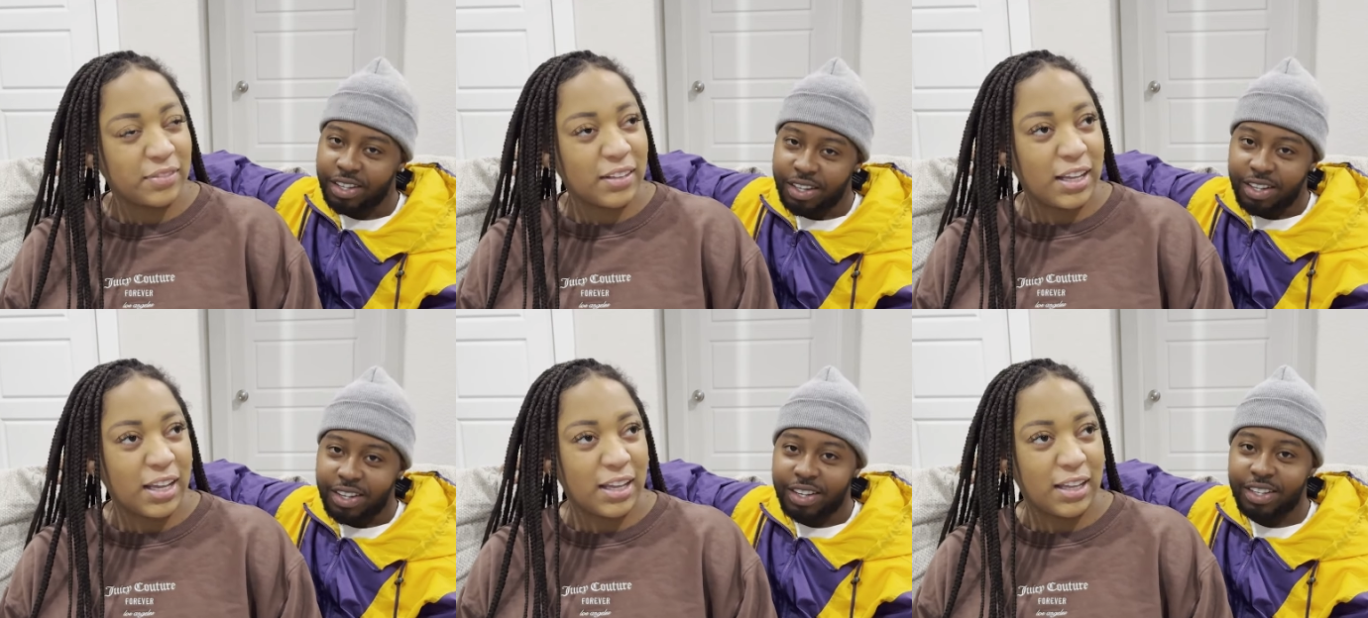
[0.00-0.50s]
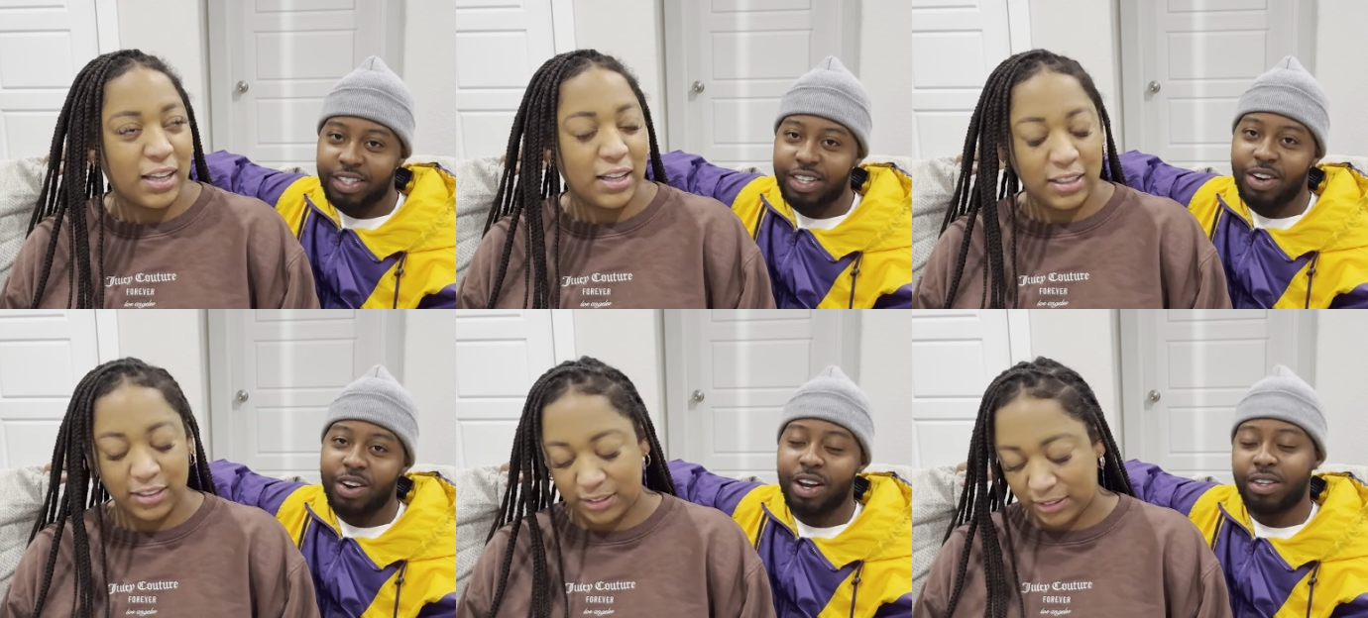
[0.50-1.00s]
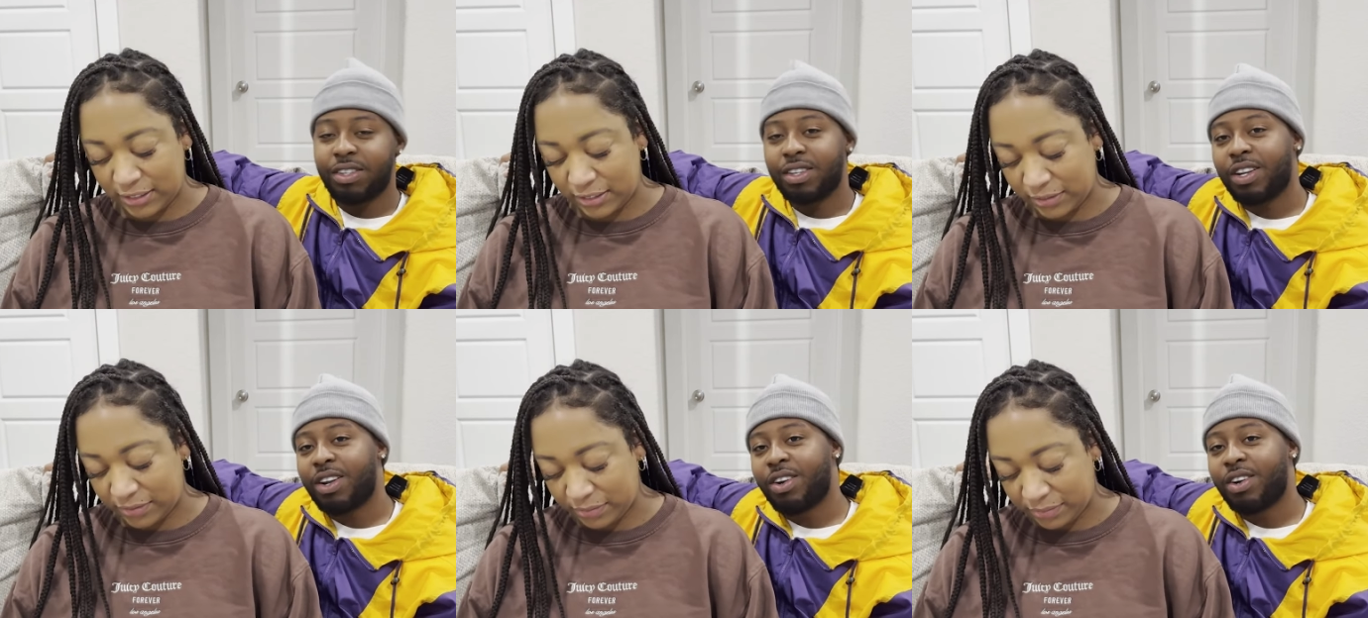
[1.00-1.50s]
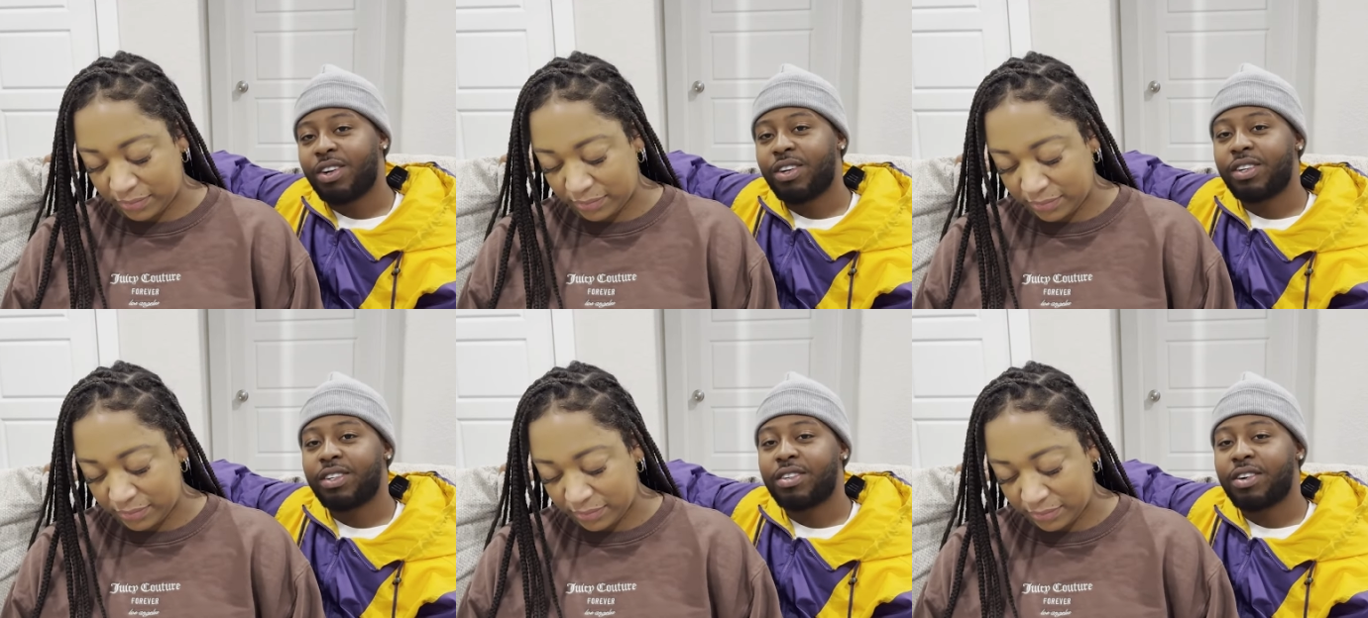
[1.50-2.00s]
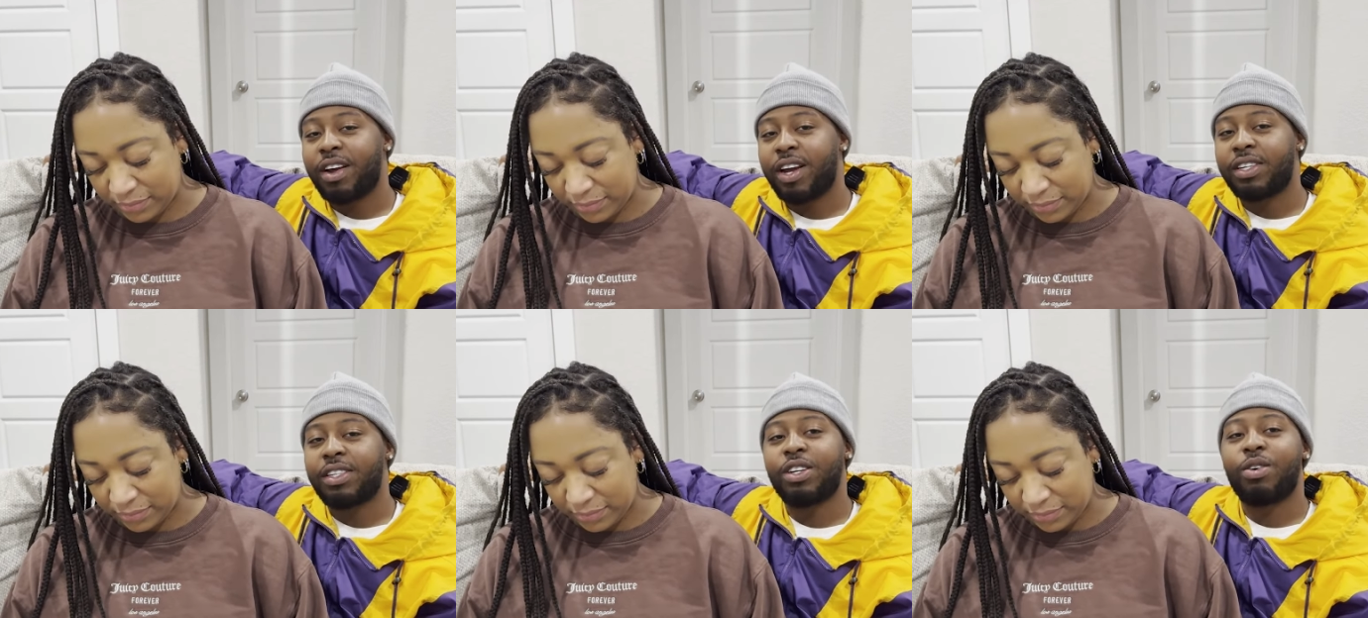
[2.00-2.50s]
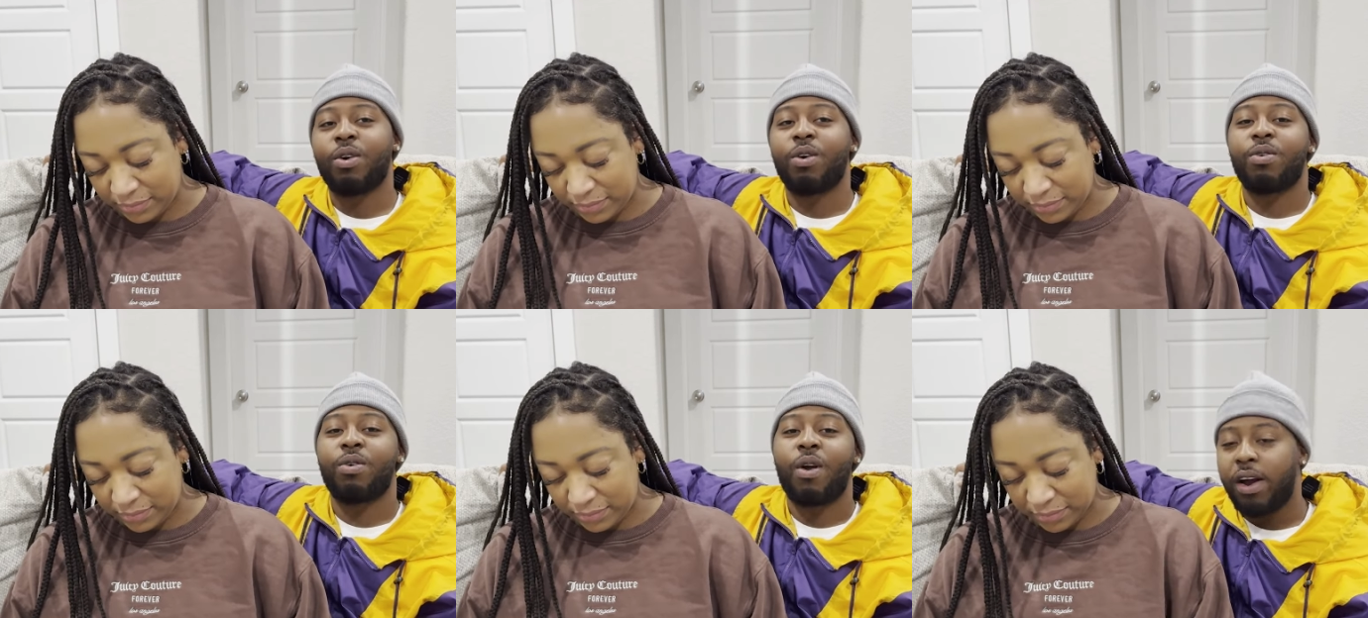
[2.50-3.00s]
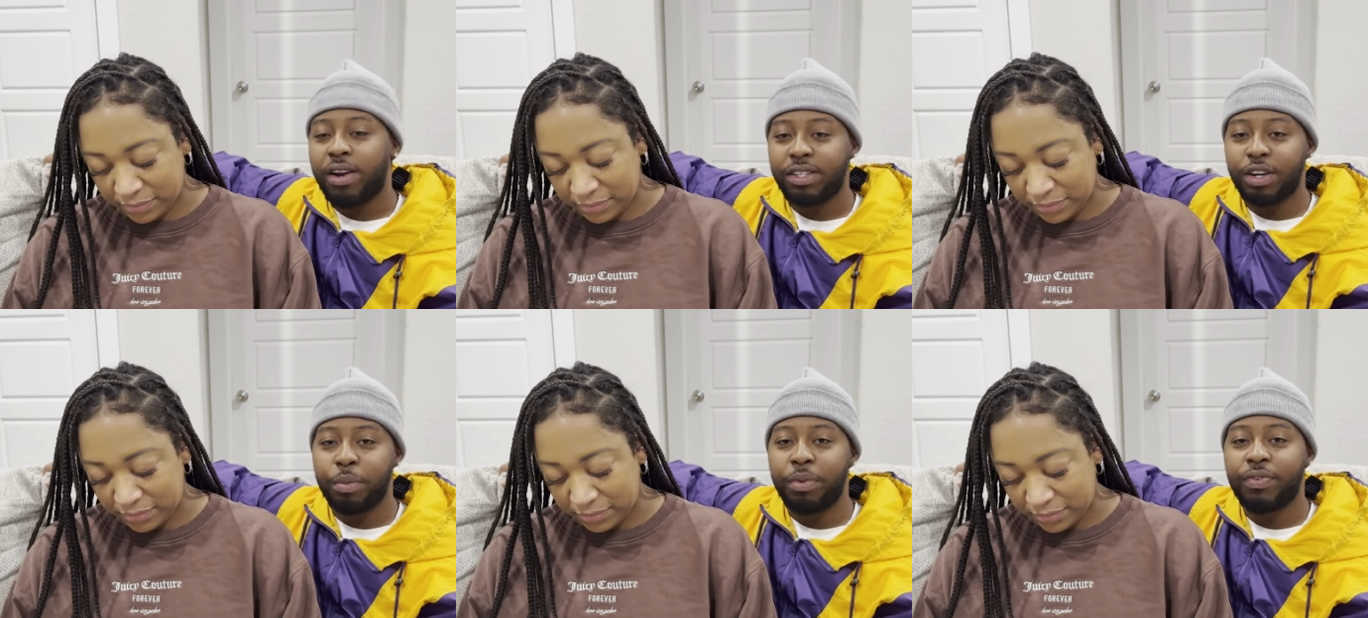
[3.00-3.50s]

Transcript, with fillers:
Speaker 1: Yeah. Cause he gonna have to learn as he grows. It's gonna be